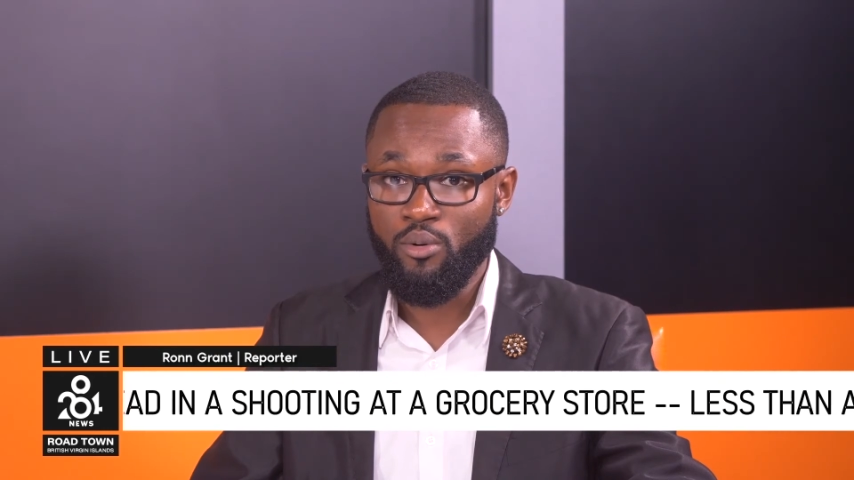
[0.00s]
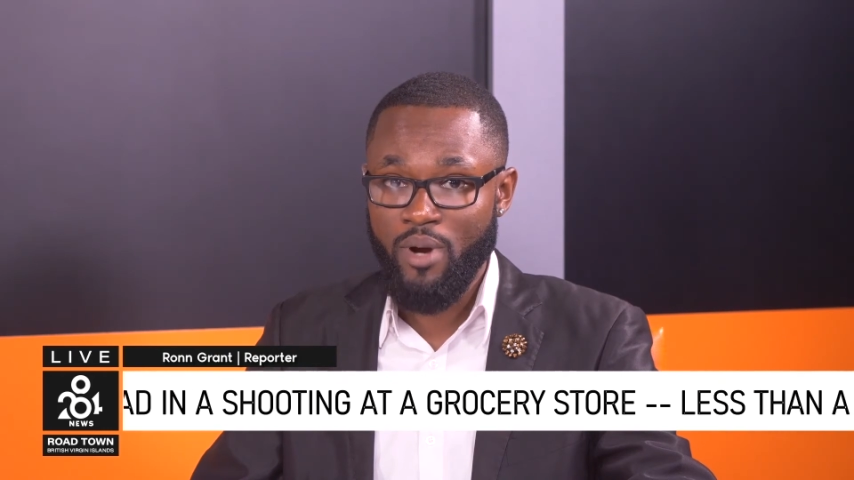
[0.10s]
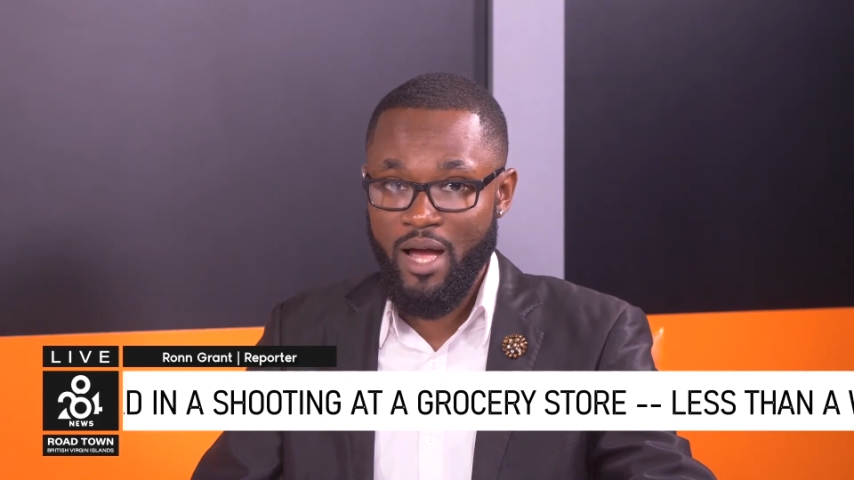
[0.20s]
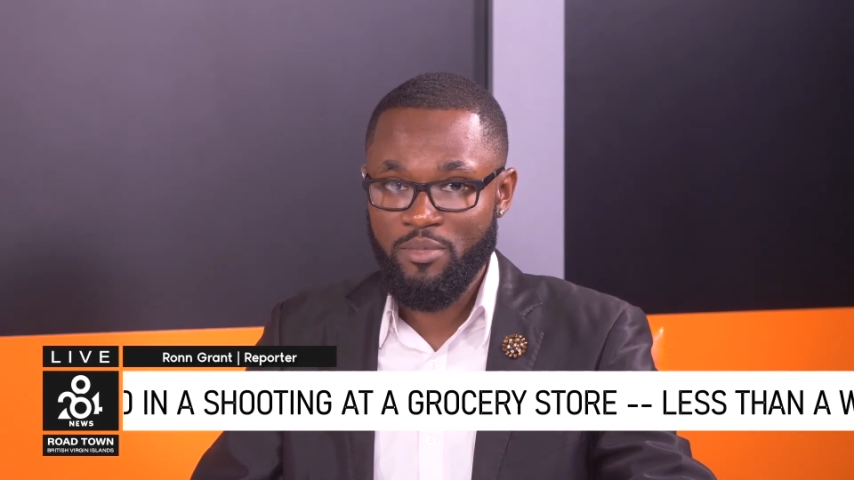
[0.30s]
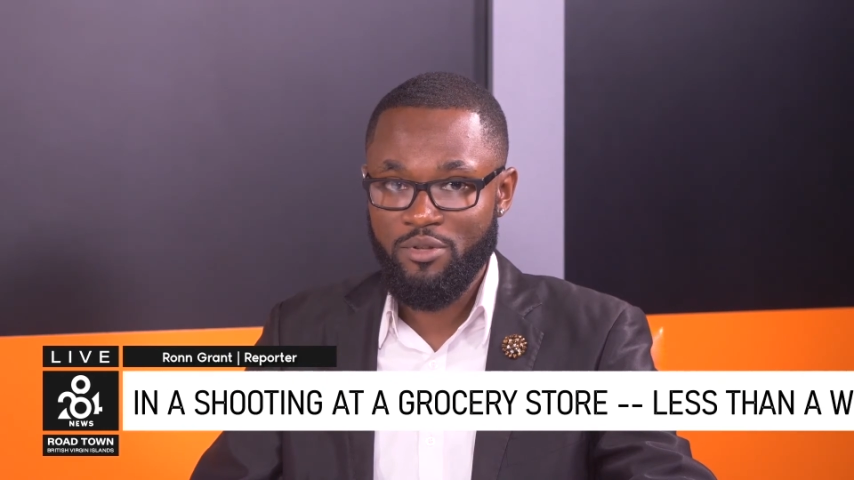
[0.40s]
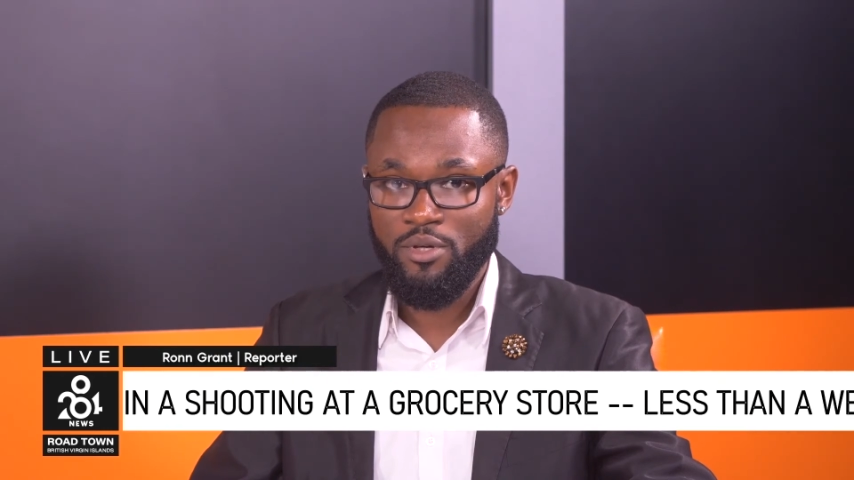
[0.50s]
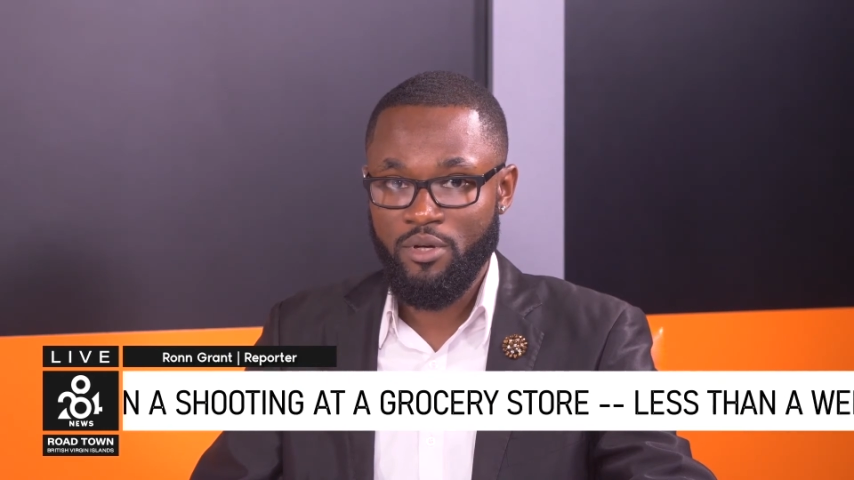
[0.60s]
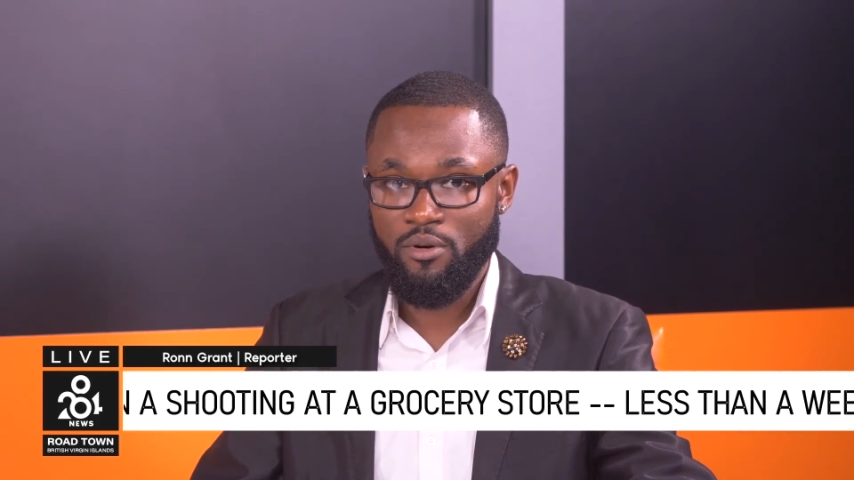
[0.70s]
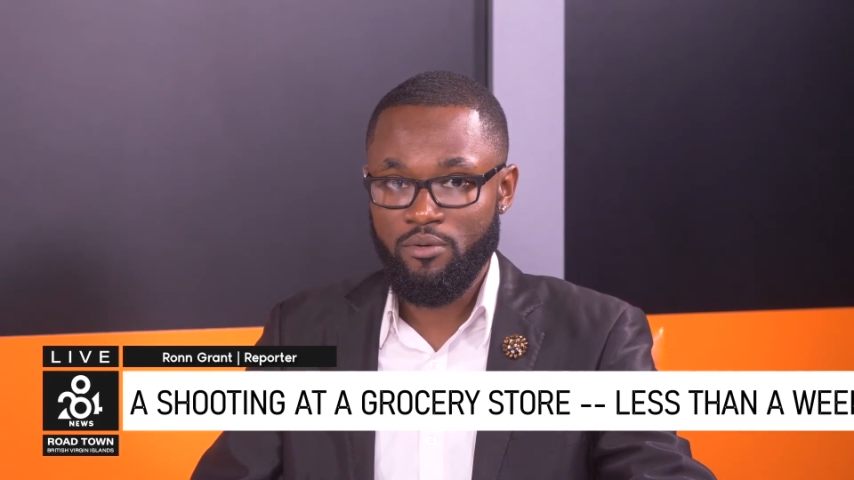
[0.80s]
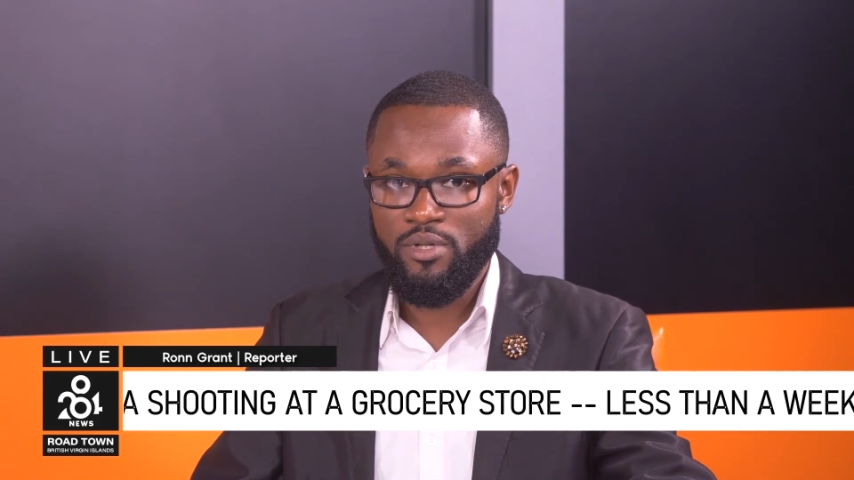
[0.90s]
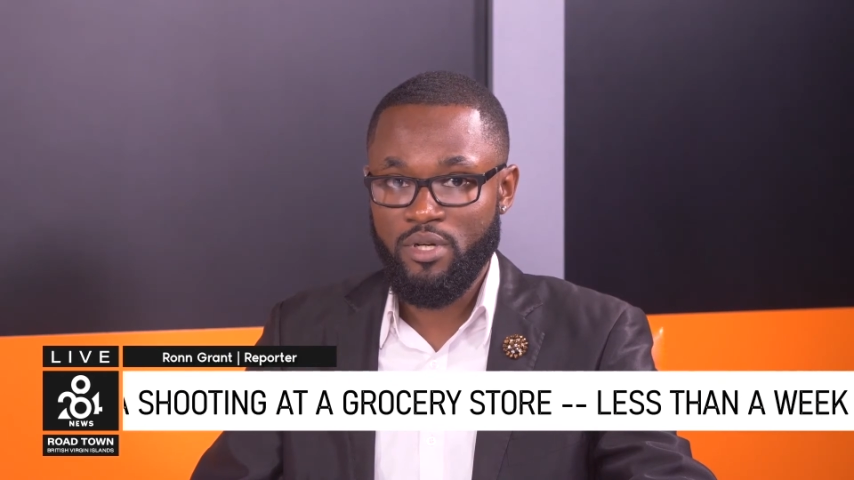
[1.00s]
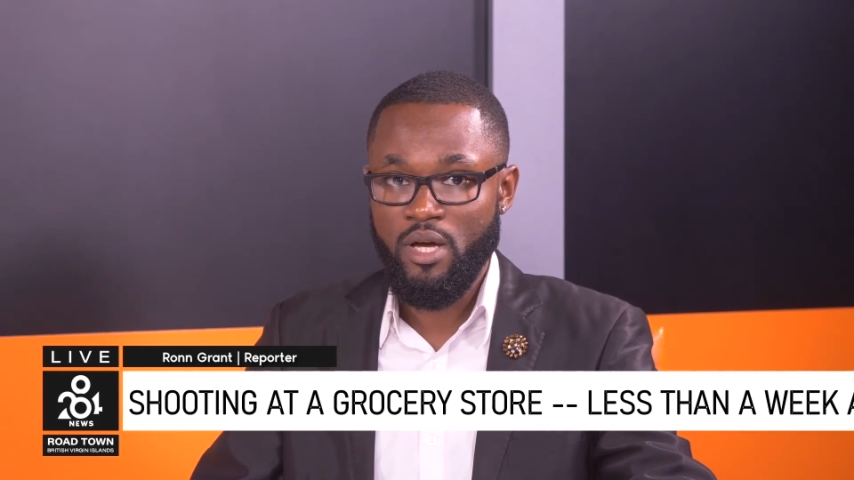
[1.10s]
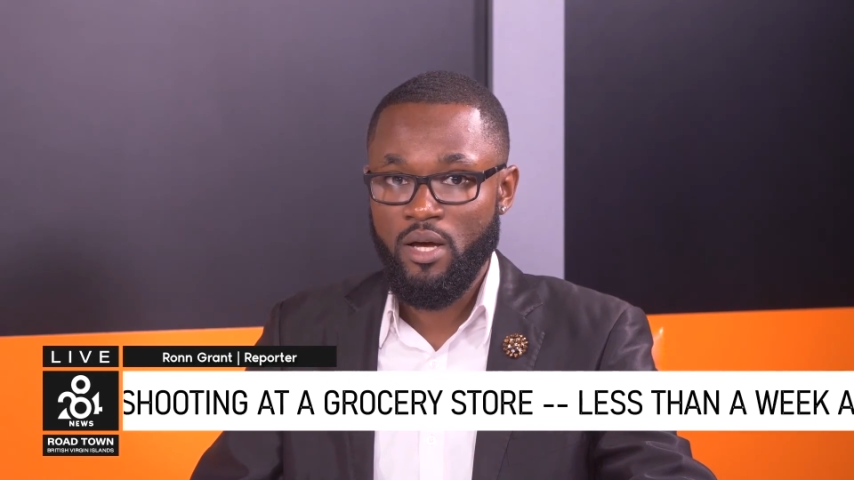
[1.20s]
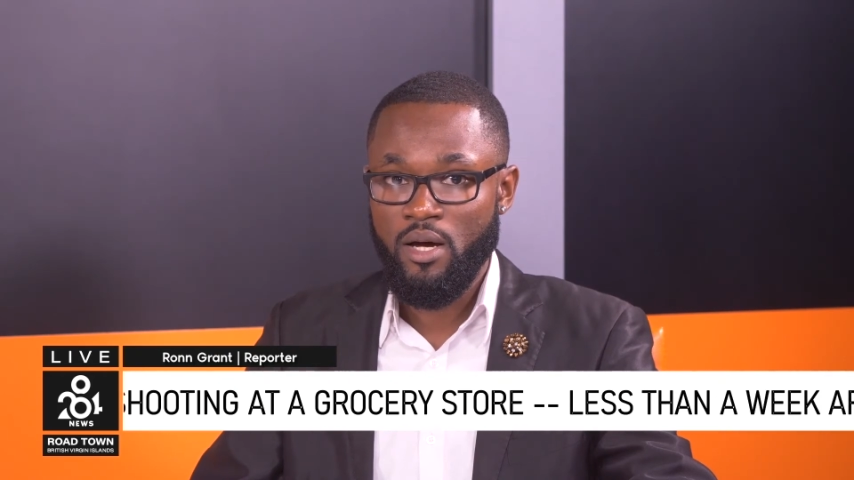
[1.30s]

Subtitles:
grabbed the girls and